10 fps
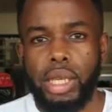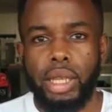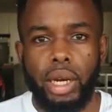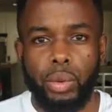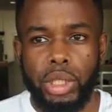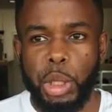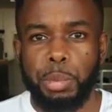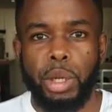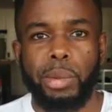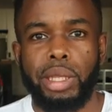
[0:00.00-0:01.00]
say that I was
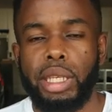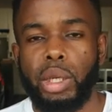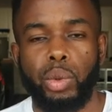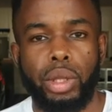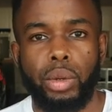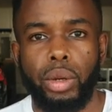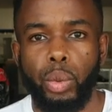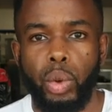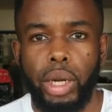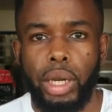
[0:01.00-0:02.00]
experimenting with
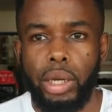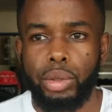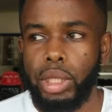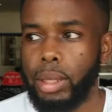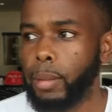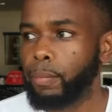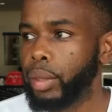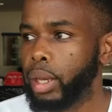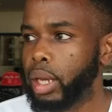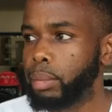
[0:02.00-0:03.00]
working out
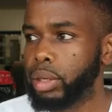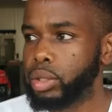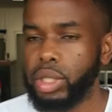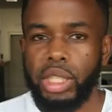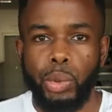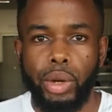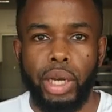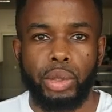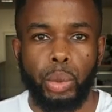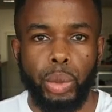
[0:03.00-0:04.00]
about 6
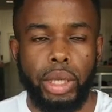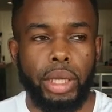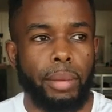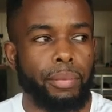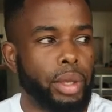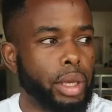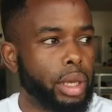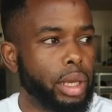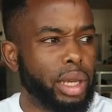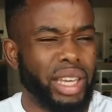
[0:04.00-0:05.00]
workouts a week,
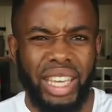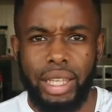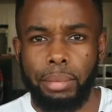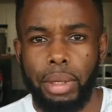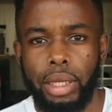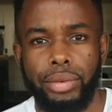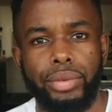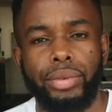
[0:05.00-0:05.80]
8 I believe.